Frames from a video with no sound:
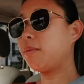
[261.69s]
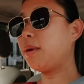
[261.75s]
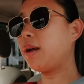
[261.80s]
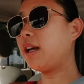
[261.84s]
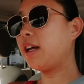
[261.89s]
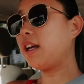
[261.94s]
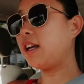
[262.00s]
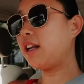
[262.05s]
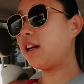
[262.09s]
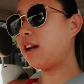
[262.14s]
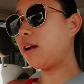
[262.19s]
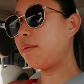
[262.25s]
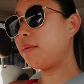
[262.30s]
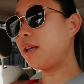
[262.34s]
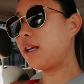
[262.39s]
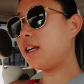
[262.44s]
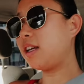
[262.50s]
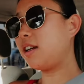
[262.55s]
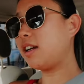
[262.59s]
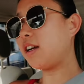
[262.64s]
but I
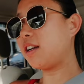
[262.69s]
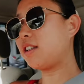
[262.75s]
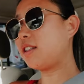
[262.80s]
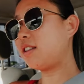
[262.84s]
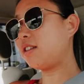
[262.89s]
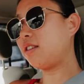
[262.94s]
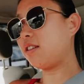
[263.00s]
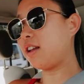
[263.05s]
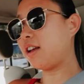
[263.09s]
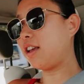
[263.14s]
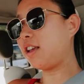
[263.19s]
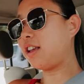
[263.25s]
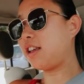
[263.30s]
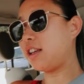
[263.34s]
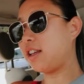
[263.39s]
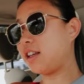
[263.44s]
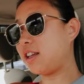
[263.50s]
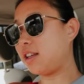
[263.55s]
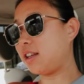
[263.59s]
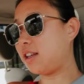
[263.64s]
mean, I still like
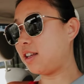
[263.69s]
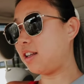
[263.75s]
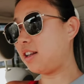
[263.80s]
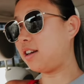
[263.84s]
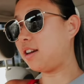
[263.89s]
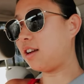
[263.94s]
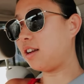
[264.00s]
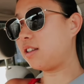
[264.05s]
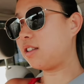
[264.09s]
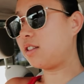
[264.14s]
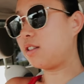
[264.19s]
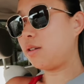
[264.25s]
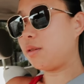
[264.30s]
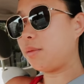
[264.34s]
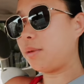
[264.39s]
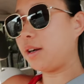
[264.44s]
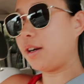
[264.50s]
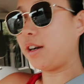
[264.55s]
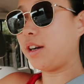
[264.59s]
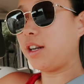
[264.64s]
it and I
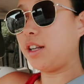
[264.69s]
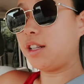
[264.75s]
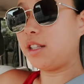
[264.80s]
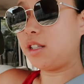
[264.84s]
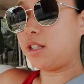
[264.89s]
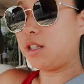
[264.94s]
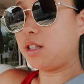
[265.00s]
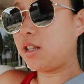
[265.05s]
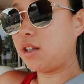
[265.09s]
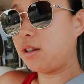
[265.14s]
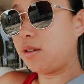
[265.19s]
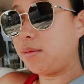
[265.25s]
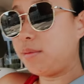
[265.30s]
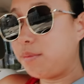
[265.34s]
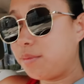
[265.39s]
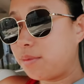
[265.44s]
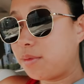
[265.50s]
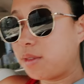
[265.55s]
still wear it. So